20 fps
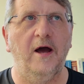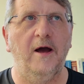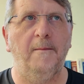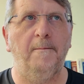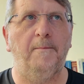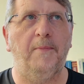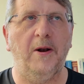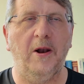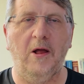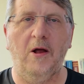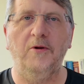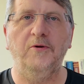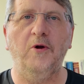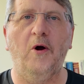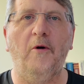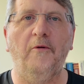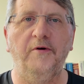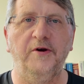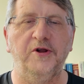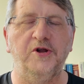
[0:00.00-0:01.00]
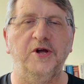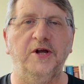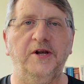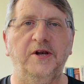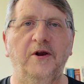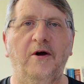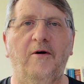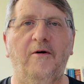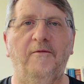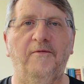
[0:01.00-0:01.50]
plant origin
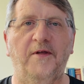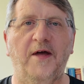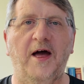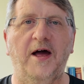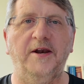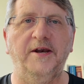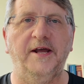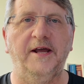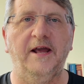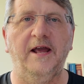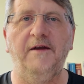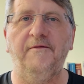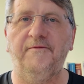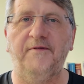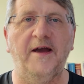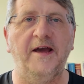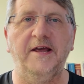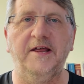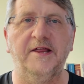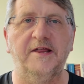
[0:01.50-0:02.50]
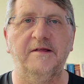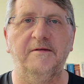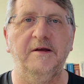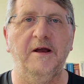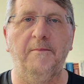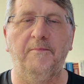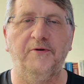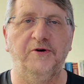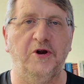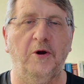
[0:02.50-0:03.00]
of the honey, if that is
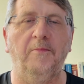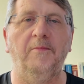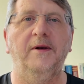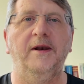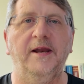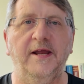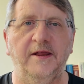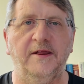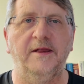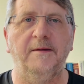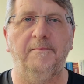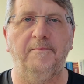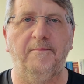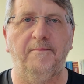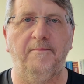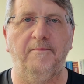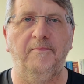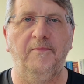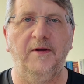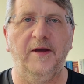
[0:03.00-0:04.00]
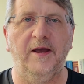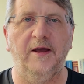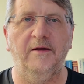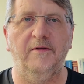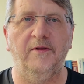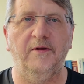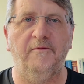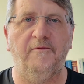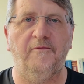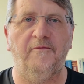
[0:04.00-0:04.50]
predominantly
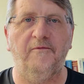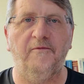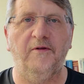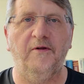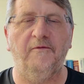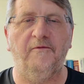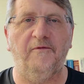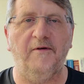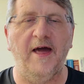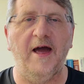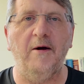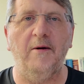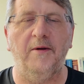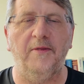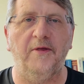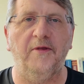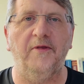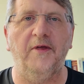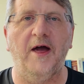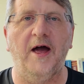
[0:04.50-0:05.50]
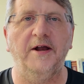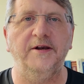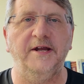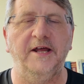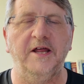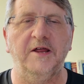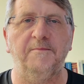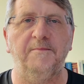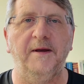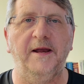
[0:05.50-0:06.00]
the flower that the honey
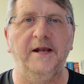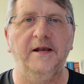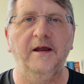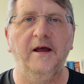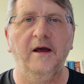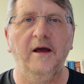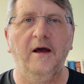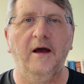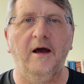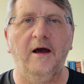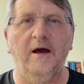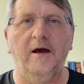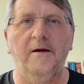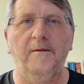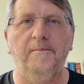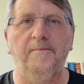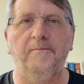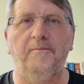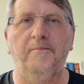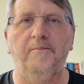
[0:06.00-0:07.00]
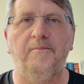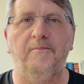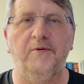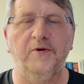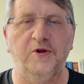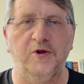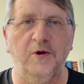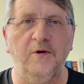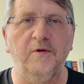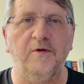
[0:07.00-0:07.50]
is being
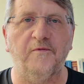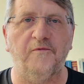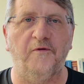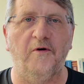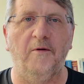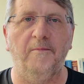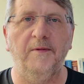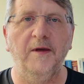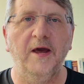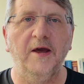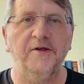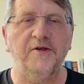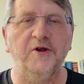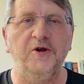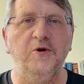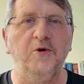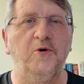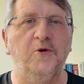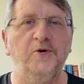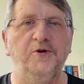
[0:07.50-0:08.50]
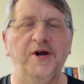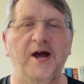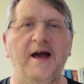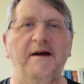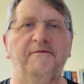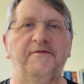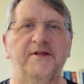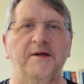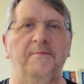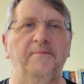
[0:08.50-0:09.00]
produced from. So you could
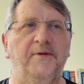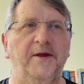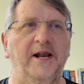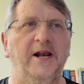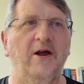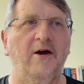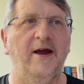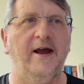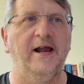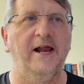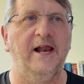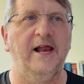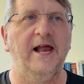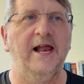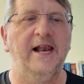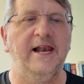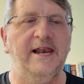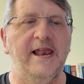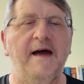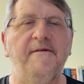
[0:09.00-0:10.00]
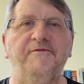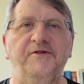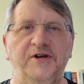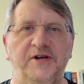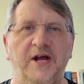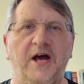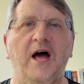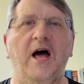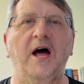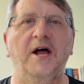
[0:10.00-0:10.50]
have something like
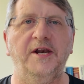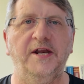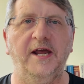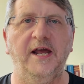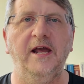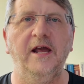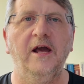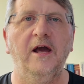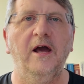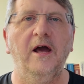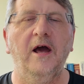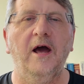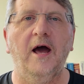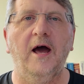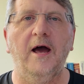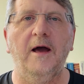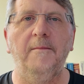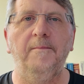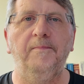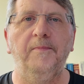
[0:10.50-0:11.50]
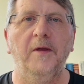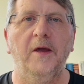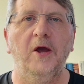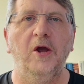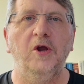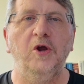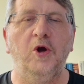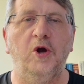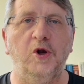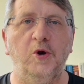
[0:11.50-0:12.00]
lavender honey.
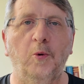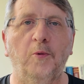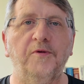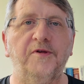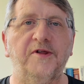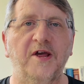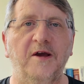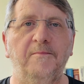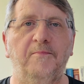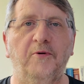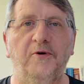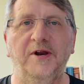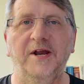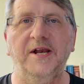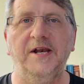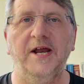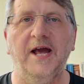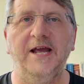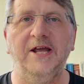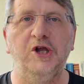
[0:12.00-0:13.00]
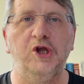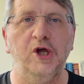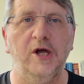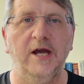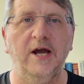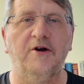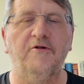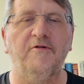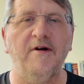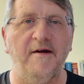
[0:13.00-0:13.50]
You can also put in a
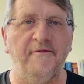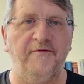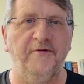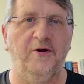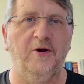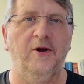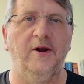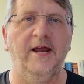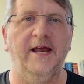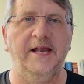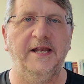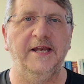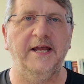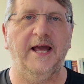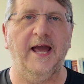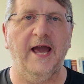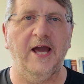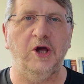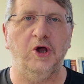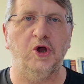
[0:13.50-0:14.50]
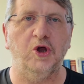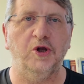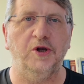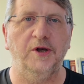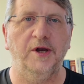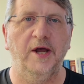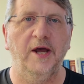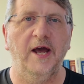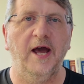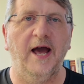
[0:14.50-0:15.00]
geographical indication
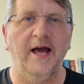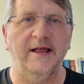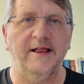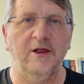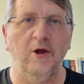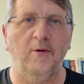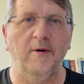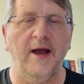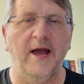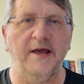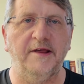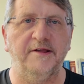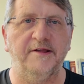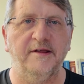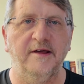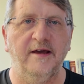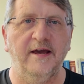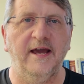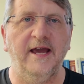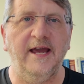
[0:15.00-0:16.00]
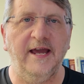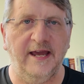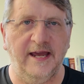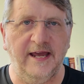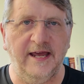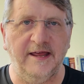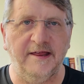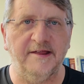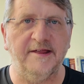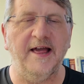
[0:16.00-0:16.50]
as long as it
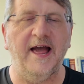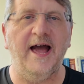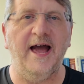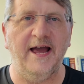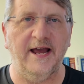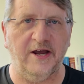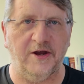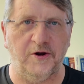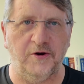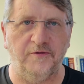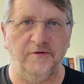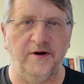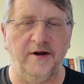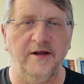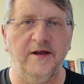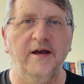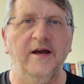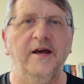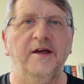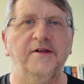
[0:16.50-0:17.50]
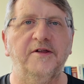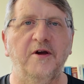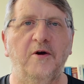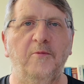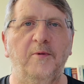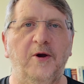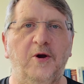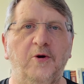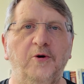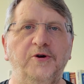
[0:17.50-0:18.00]
is accurate. So
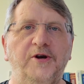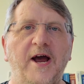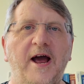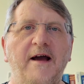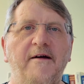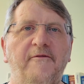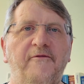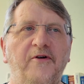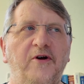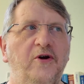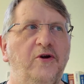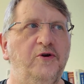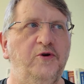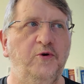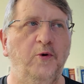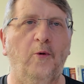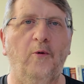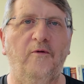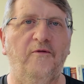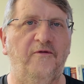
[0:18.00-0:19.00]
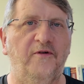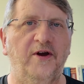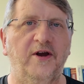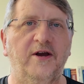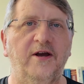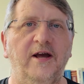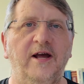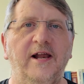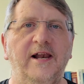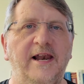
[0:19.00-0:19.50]
we could have Norfolk
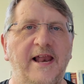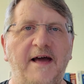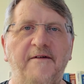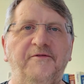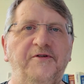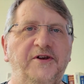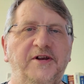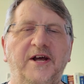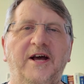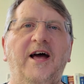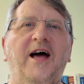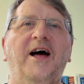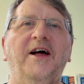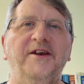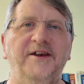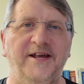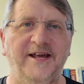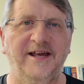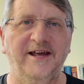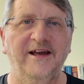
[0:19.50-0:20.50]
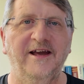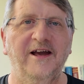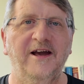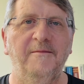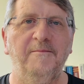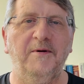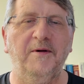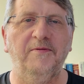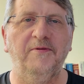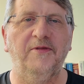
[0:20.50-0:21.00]
lavender honey.
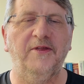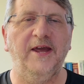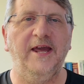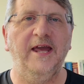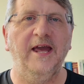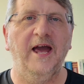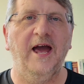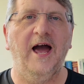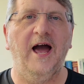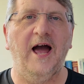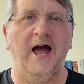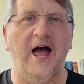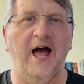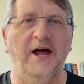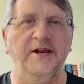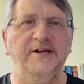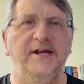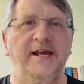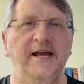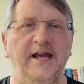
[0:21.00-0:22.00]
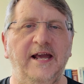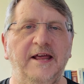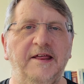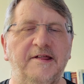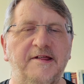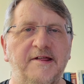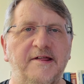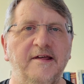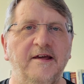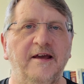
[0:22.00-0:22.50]
But the honey
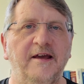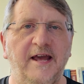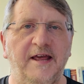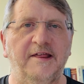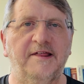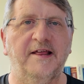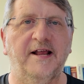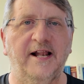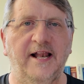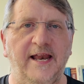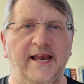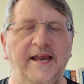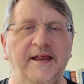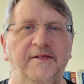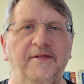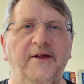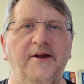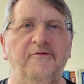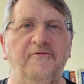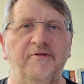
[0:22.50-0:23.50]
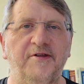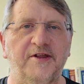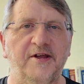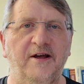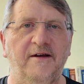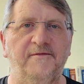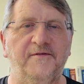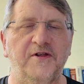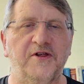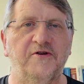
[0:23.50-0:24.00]
is clearly the
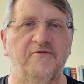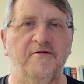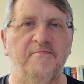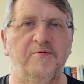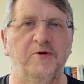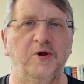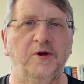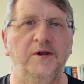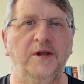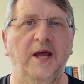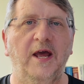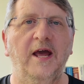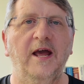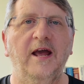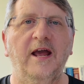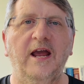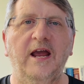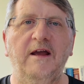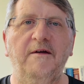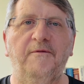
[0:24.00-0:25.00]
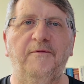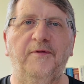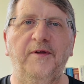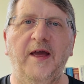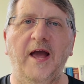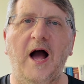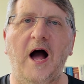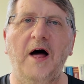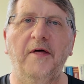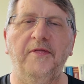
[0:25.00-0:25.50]
reserved description. If
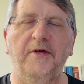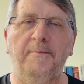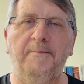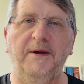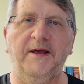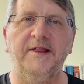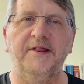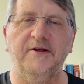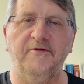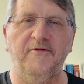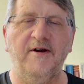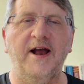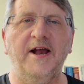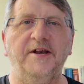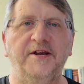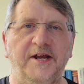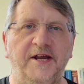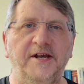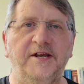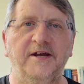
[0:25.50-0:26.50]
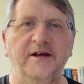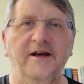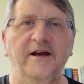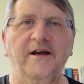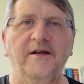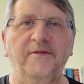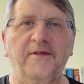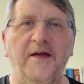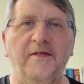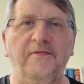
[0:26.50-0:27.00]
the other bits are added,
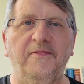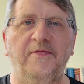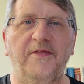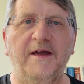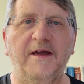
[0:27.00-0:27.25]
then they